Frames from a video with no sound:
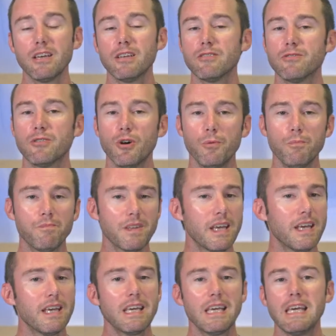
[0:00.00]
So
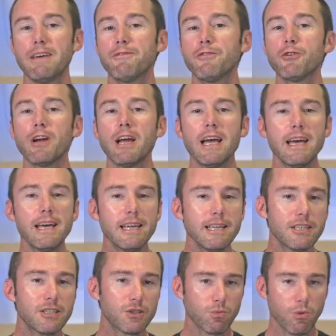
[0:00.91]
if your head
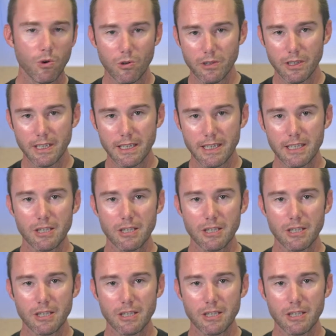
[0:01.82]
is swirling